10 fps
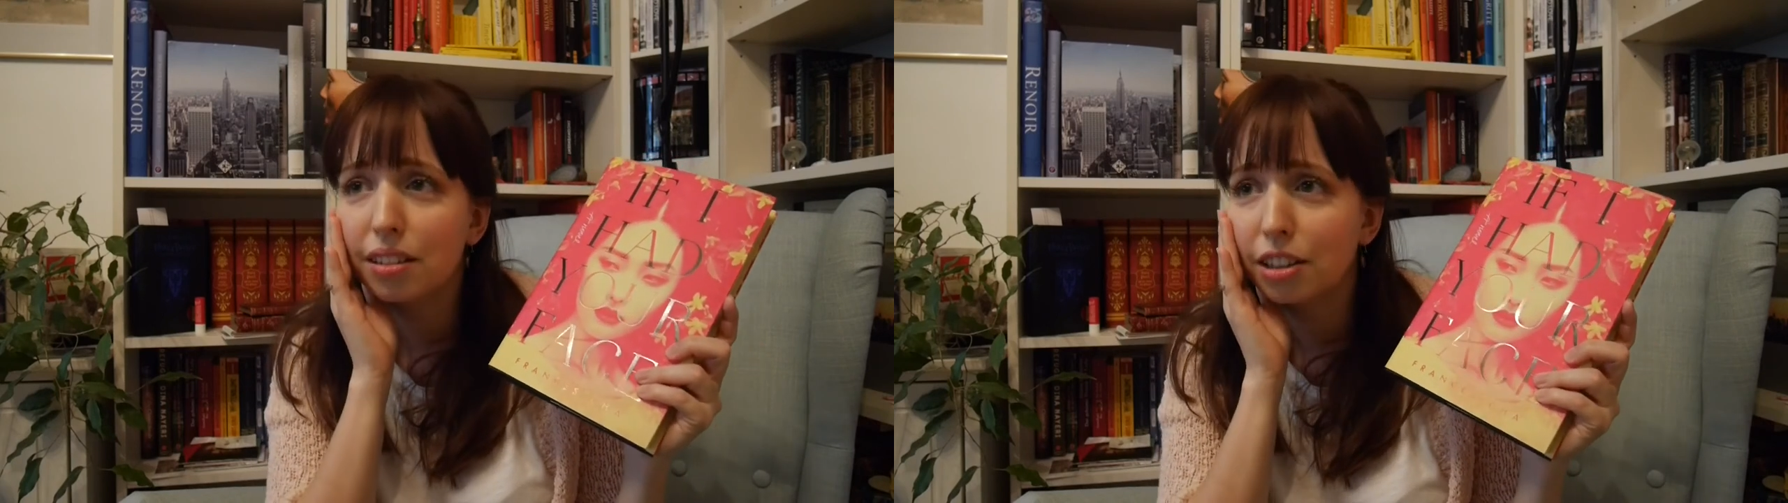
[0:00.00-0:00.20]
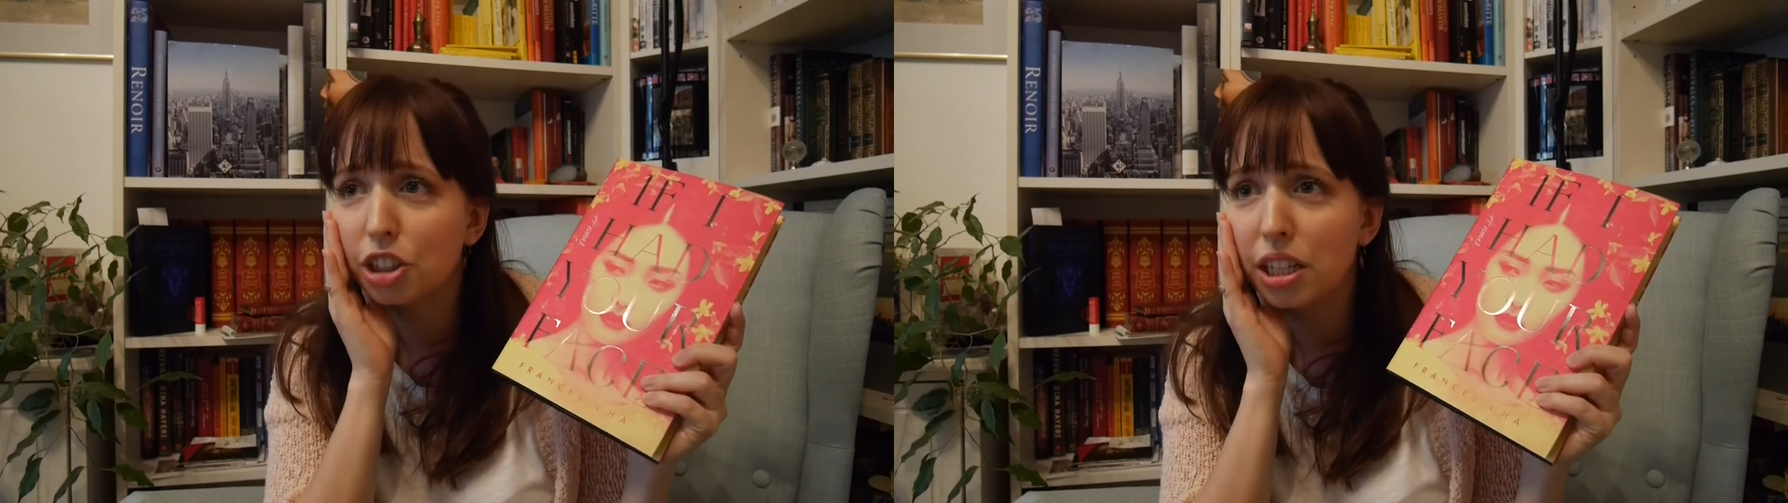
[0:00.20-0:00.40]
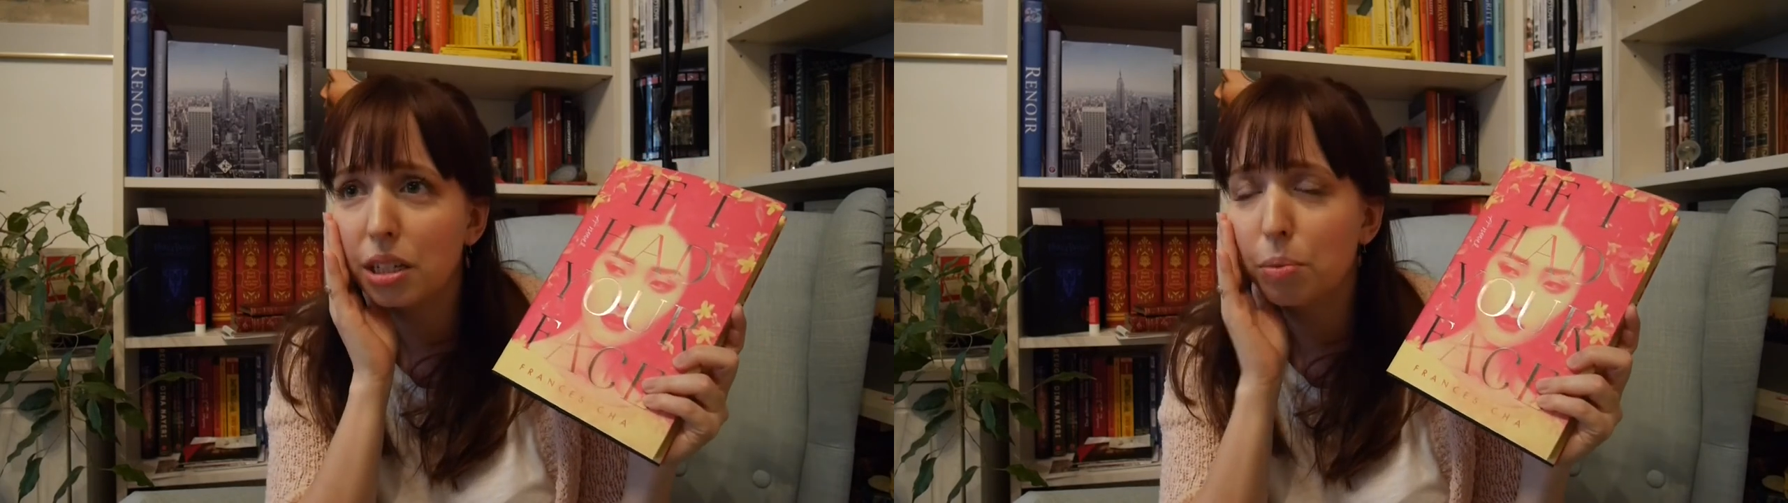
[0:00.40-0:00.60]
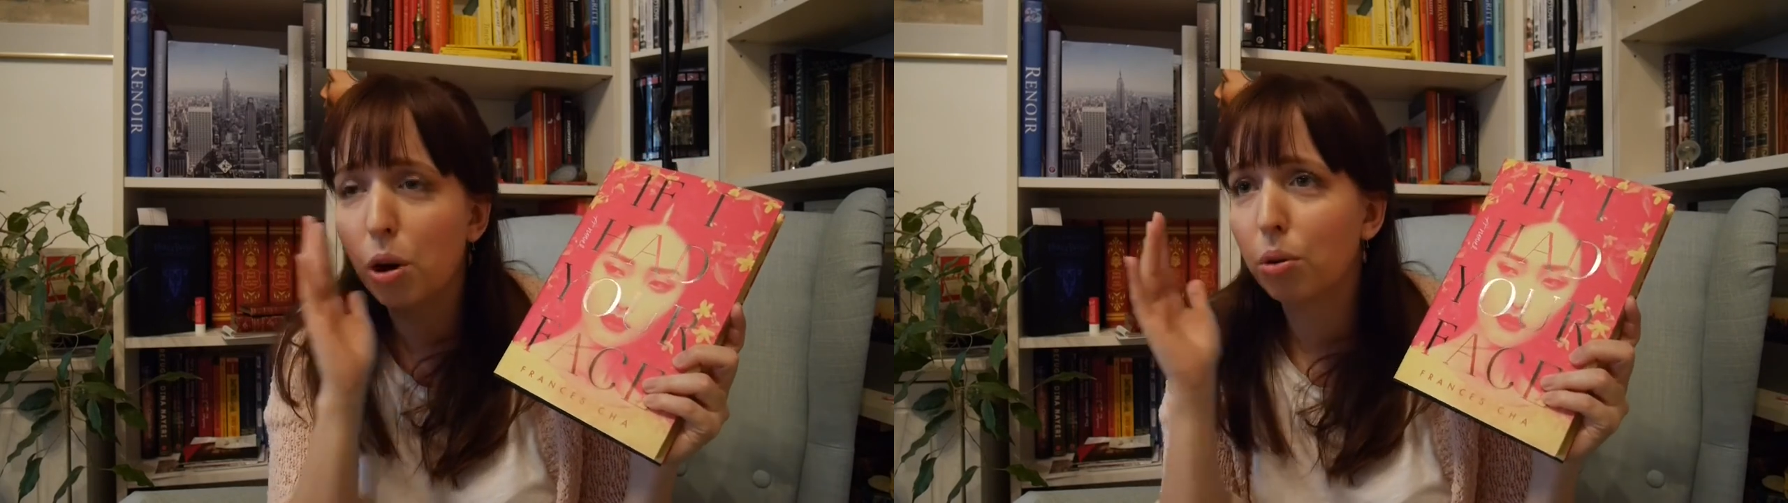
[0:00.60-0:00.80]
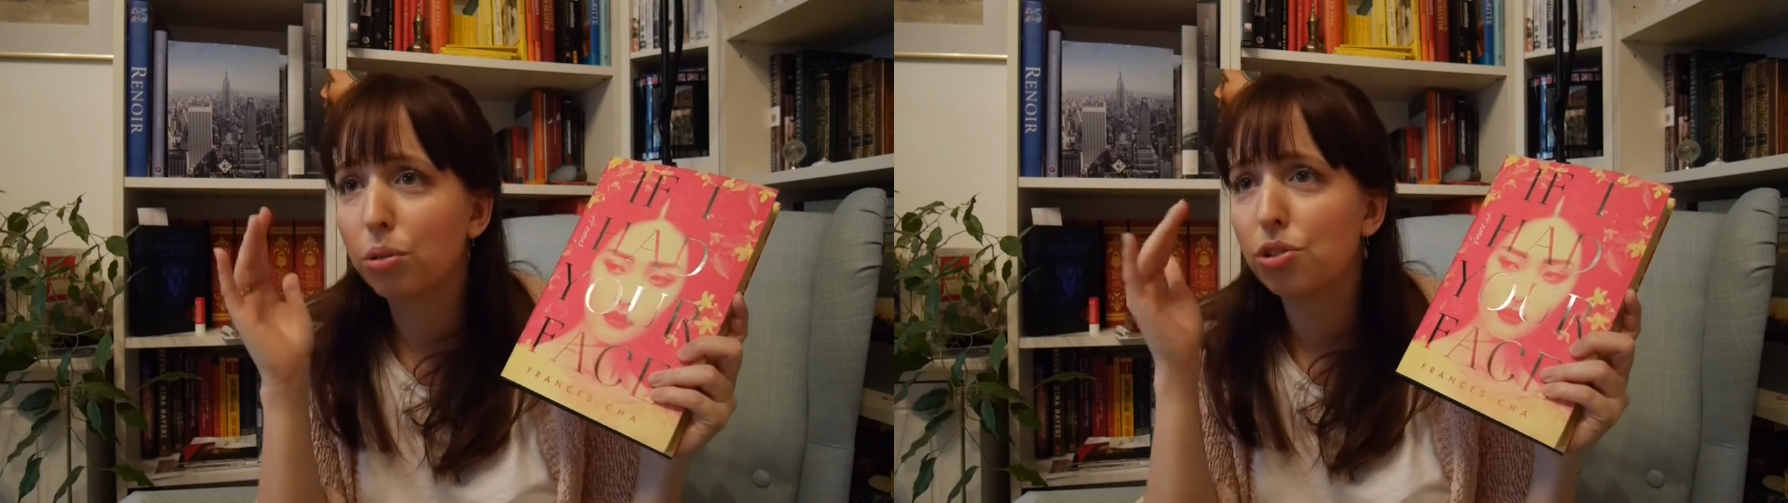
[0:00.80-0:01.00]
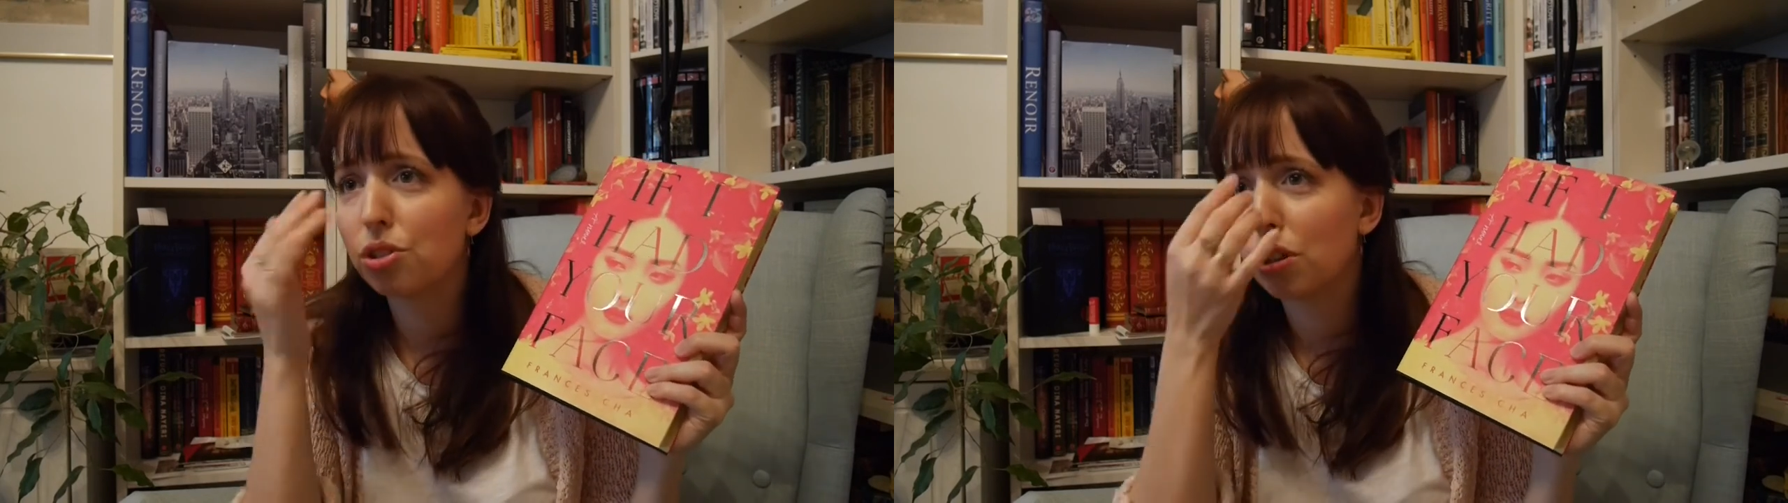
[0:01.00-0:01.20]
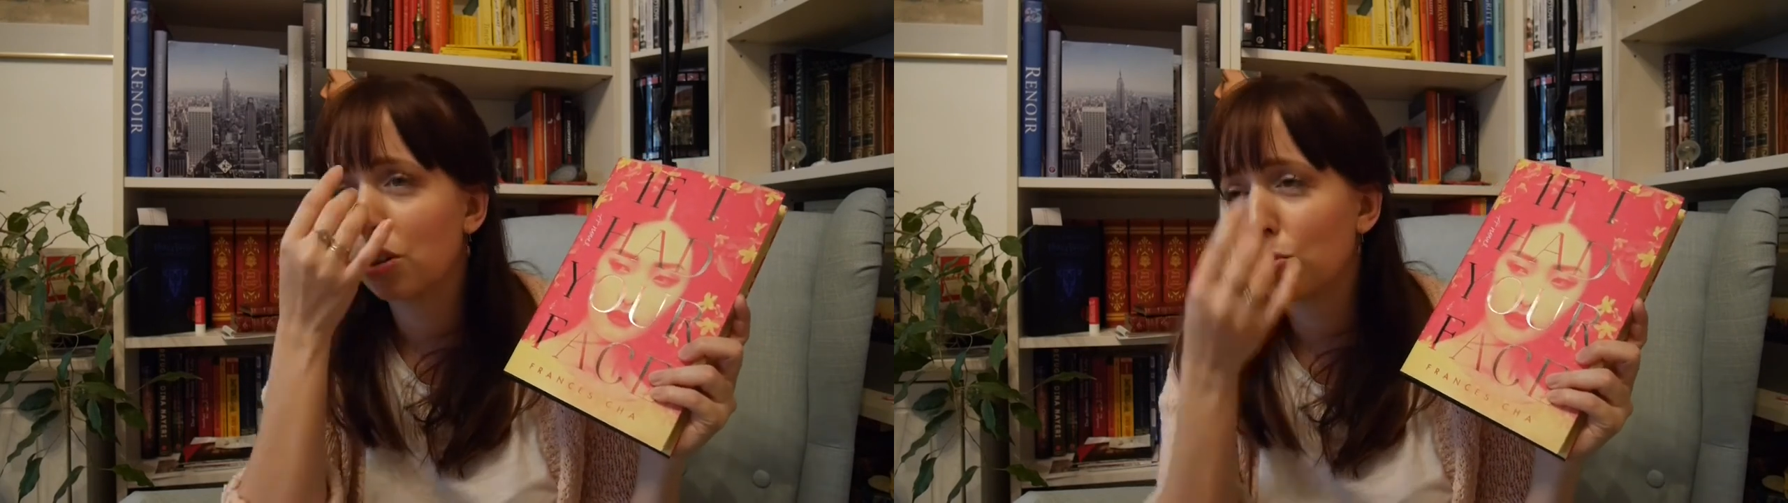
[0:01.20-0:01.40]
in their cheekbones,